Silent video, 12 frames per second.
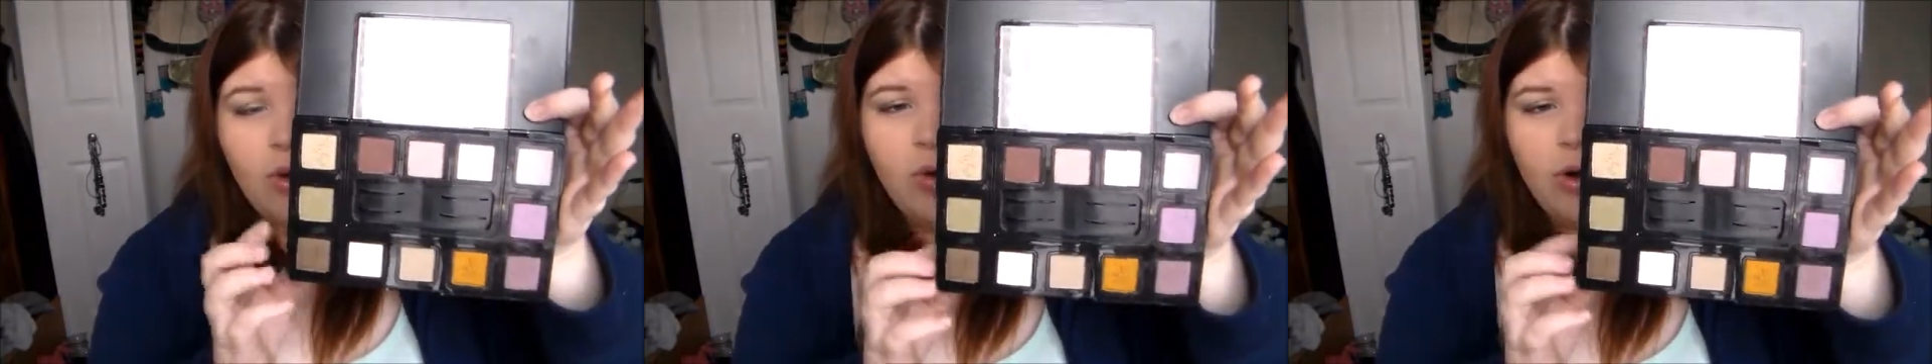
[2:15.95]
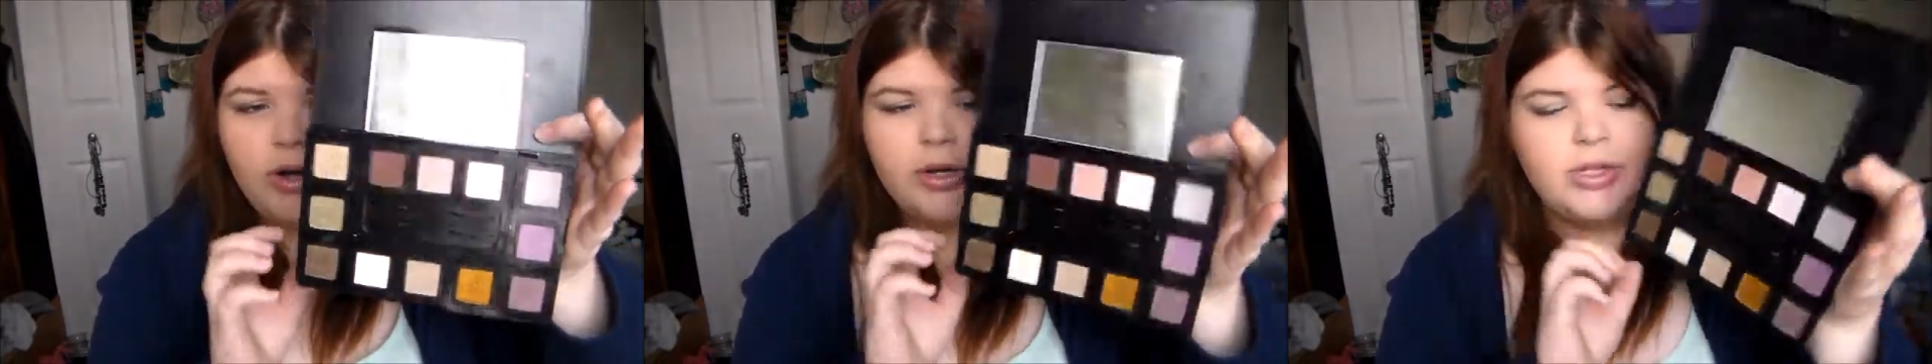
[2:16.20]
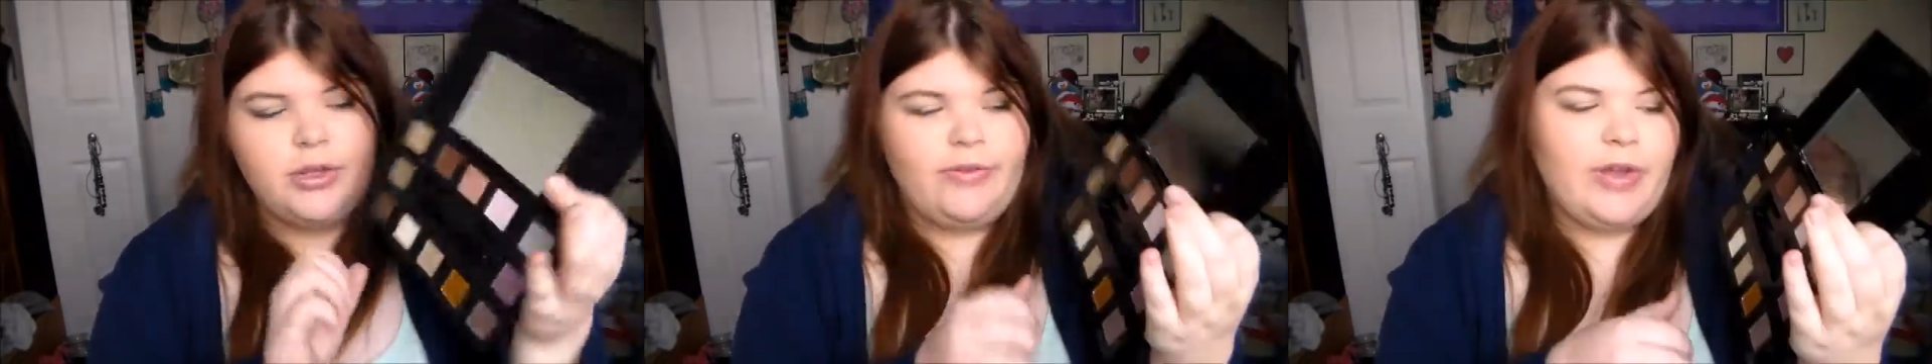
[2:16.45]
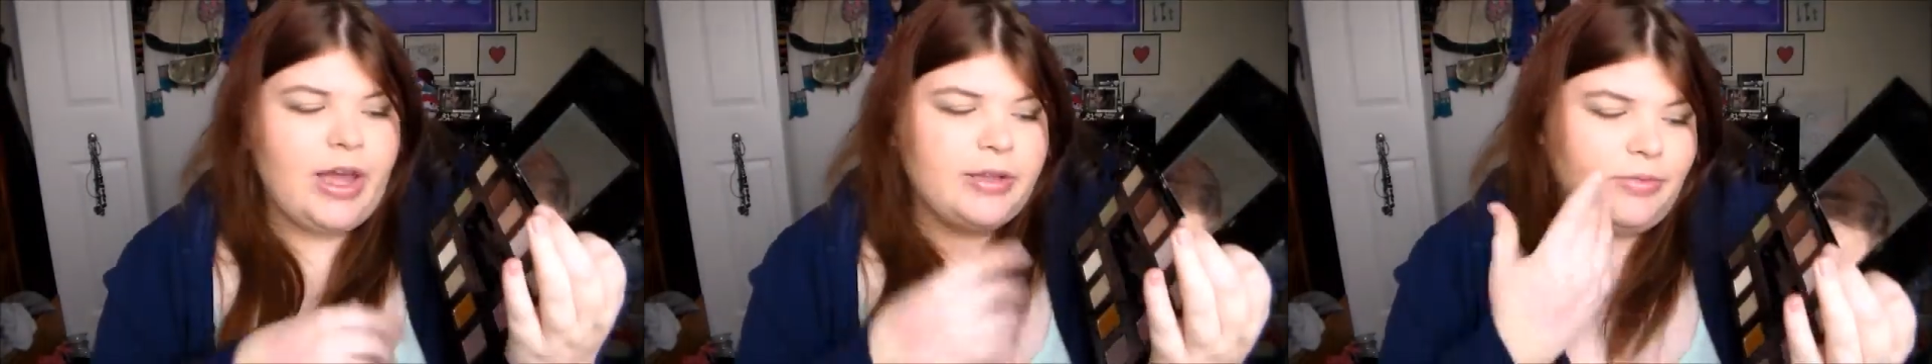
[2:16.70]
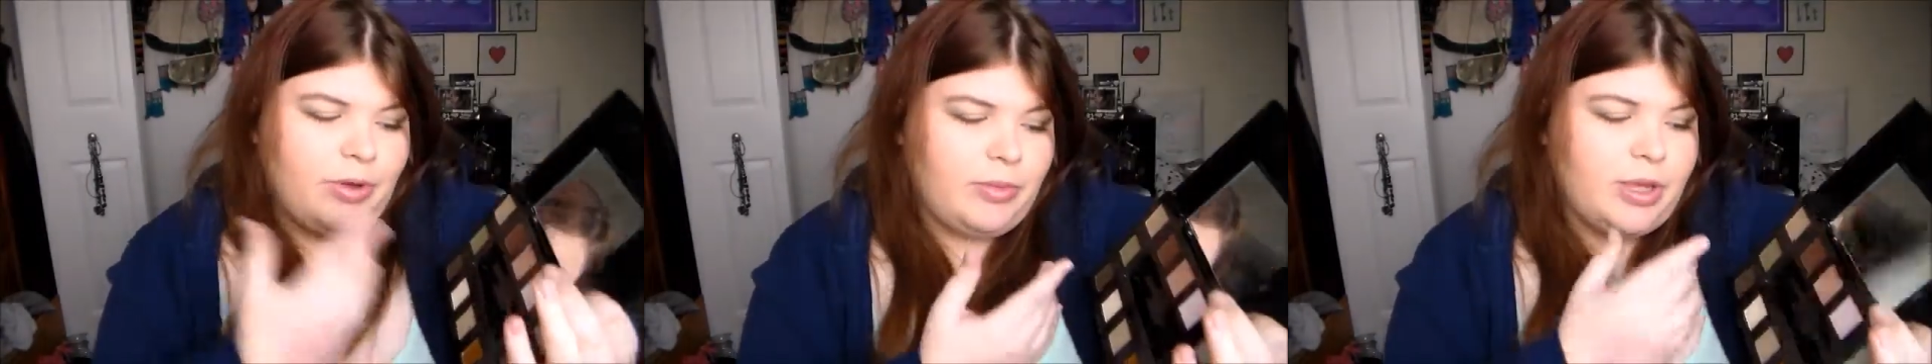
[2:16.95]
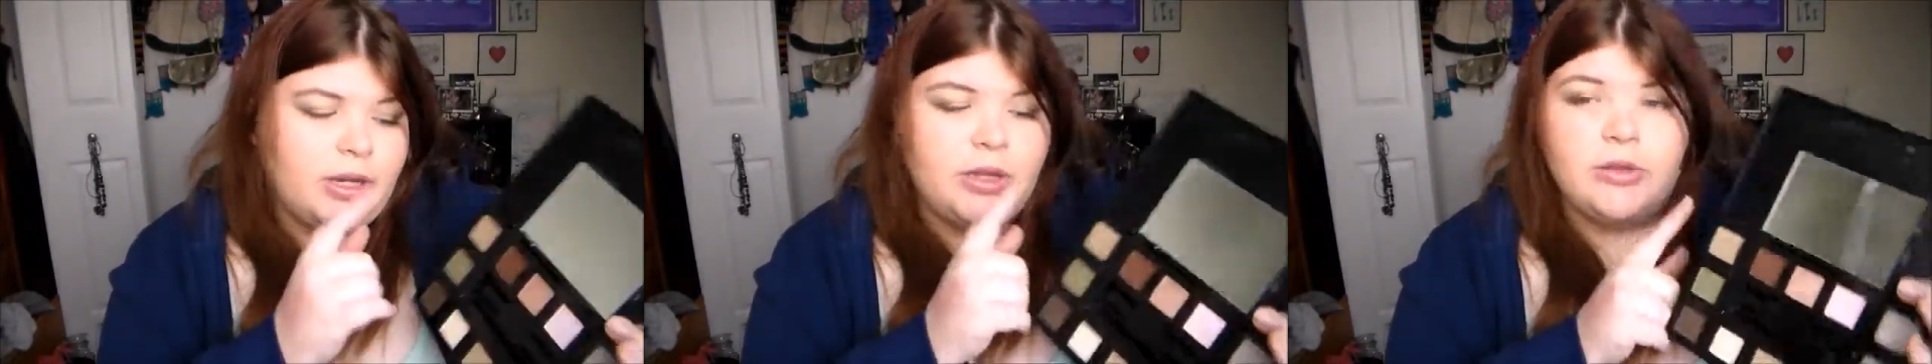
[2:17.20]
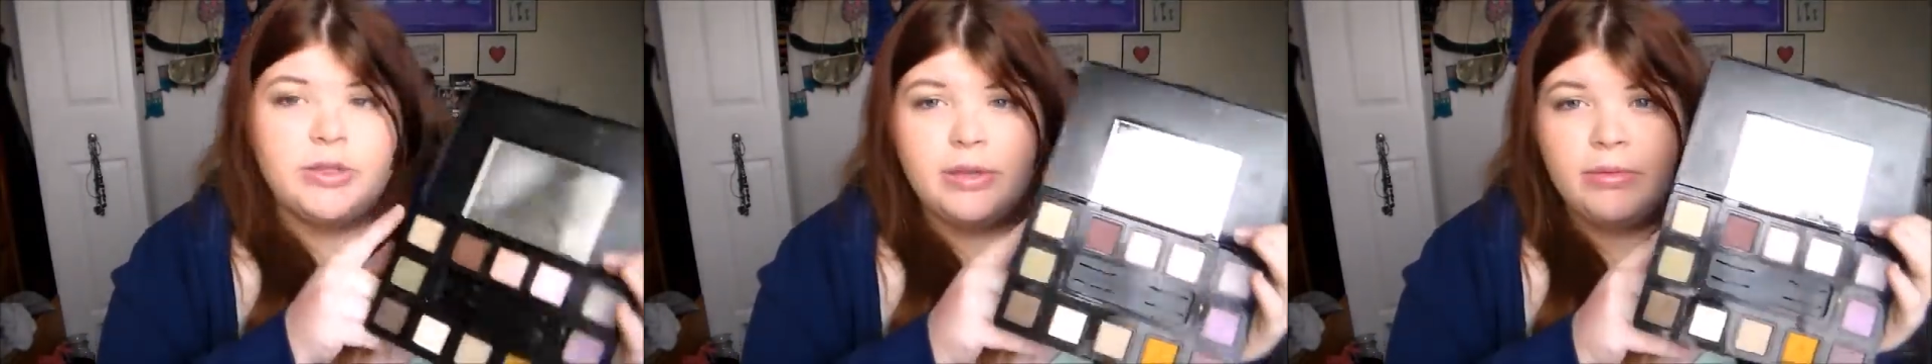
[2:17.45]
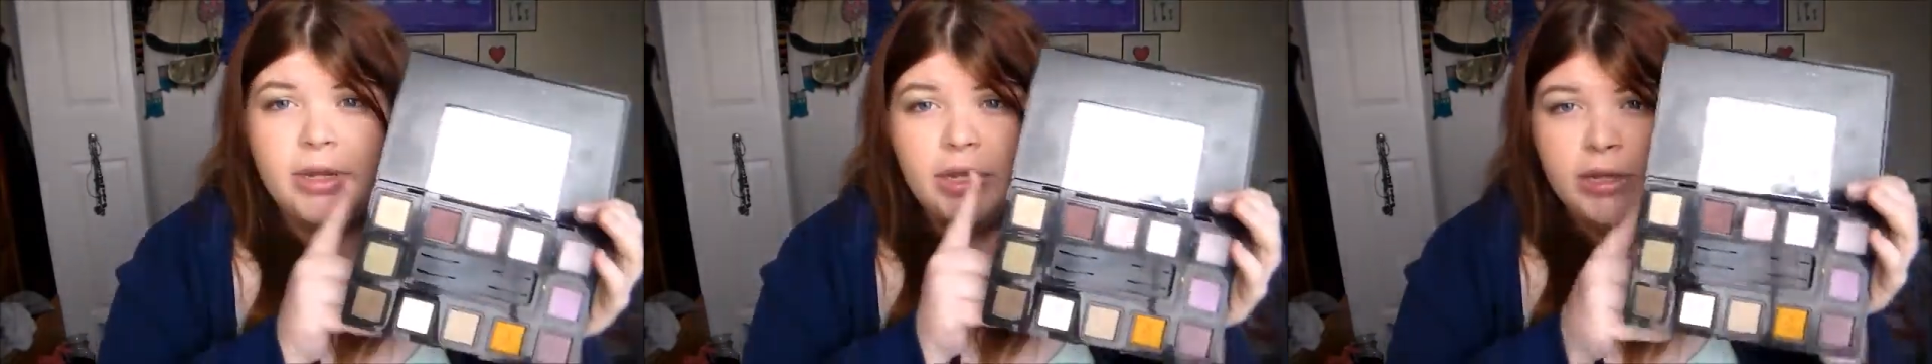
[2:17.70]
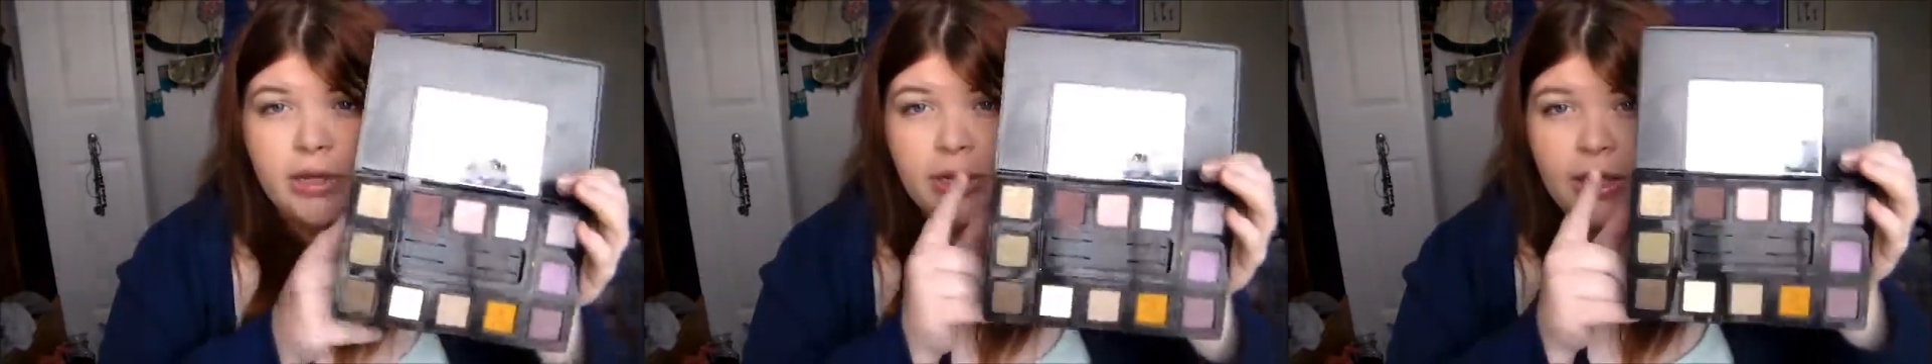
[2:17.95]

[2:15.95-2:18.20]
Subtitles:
order, so if you guys want me to use them in